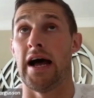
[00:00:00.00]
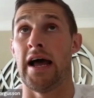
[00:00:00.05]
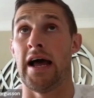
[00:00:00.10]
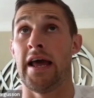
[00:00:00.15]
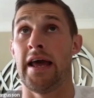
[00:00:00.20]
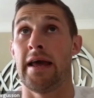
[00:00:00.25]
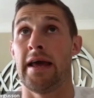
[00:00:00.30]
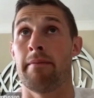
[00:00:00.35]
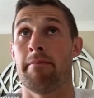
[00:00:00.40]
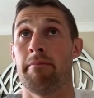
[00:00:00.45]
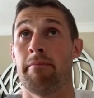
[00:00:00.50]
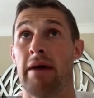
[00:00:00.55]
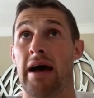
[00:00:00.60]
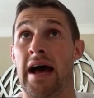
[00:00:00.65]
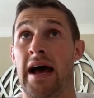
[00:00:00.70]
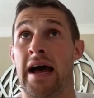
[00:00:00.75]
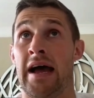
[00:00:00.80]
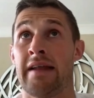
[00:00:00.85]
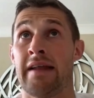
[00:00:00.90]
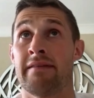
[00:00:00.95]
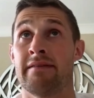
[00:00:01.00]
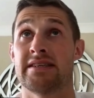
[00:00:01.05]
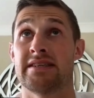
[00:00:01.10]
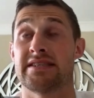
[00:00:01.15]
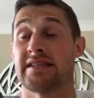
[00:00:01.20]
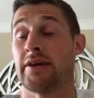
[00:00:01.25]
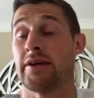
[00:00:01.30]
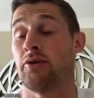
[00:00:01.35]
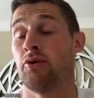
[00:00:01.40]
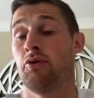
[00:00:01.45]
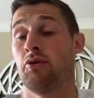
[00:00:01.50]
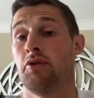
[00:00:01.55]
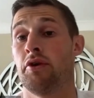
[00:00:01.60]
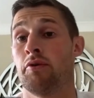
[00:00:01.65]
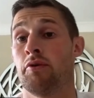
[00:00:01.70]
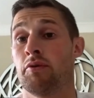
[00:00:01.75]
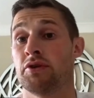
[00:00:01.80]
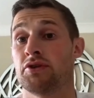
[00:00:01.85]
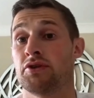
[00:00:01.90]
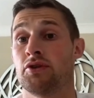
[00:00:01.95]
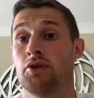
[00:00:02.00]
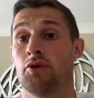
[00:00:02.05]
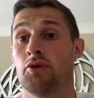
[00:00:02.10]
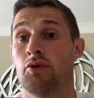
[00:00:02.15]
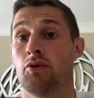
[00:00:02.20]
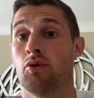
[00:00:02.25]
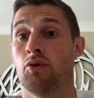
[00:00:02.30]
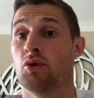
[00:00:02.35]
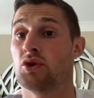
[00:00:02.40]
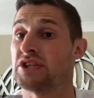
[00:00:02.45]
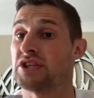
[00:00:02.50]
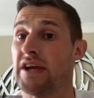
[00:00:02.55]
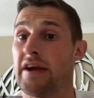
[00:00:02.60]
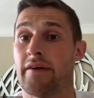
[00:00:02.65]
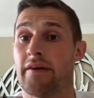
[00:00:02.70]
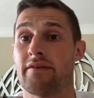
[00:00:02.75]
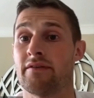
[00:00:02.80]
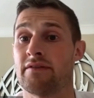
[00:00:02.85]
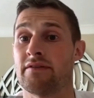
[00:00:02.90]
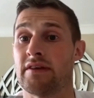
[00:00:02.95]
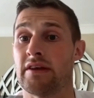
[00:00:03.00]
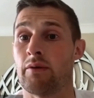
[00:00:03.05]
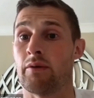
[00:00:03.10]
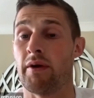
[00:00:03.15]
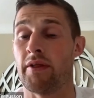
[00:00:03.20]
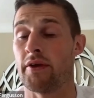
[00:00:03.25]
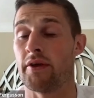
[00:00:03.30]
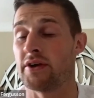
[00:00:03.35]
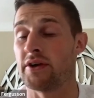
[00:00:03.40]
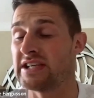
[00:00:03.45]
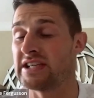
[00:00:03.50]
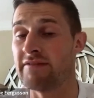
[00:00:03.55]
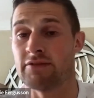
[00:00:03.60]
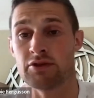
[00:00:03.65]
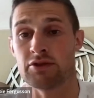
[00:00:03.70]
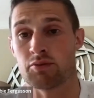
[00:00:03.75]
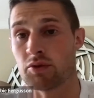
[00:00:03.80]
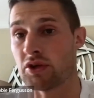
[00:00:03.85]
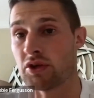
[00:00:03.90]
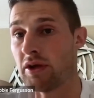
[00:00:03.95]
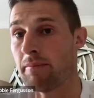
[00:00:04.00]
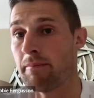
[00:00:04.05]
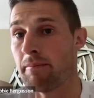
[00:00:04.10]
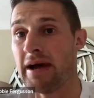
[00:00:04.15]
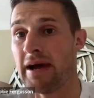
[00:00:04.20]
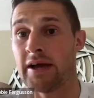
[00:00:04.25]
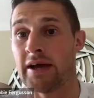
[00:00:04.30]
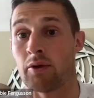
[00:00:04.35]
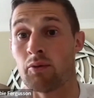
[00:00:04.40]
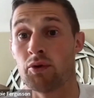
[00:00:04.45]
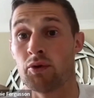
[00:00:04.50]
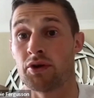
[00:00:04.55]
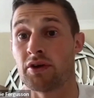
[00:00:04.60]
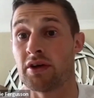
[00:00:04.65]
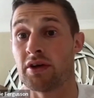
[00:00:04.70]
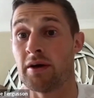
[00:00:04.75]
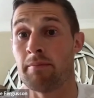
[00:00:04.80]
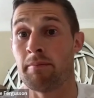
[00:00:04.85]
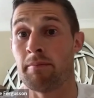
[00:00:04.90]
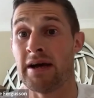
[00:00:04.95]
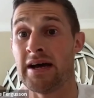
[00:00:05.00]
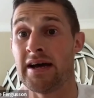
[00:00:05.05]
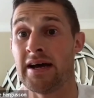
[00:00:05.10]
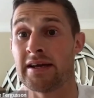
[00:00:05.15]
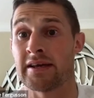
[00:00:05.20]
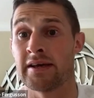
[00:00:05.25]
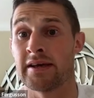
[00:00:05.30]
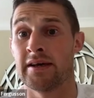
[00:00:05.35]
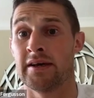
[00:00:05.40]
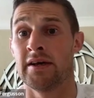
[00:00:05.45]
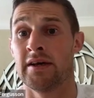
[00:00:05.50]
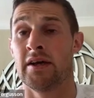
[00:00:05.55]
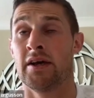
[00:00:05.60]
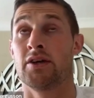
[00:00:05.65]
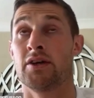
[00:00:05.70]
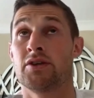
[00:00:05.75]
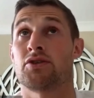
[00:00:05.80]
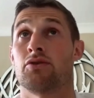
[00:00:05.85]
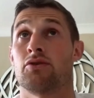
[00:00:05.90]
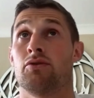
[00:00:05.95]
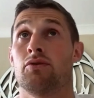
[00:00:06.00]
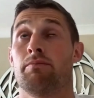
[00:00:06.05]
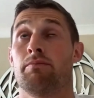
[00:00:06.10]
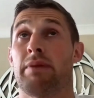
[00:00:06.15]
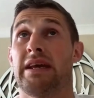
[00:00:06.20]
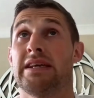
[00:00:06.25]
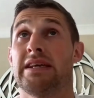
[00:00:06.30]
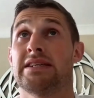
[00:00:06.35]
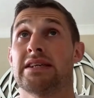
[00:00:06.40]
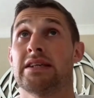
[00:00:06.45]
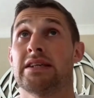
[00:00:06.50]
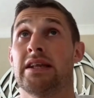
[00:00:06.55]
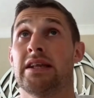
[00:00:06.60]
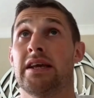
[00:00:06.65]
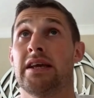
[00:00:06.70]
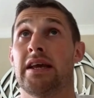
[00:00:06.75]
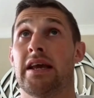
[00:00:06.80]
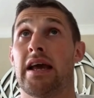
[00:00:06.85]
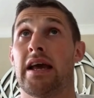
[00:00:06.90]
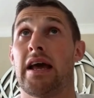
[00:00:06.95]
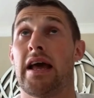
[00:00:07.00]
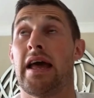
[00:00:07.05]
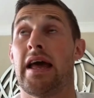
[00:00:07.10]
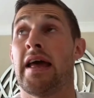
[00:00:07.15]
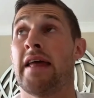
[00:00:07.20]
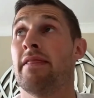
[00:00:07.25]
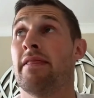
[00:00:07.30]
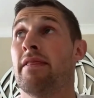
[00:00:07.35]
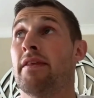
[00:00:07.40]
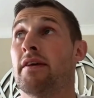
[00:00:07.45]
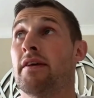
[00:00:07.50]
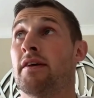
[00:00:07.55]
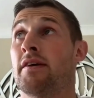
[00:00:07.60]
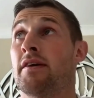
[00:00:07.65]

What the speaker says: And still there was no certainty whether sevens would come back, wouldn't come back. So basically in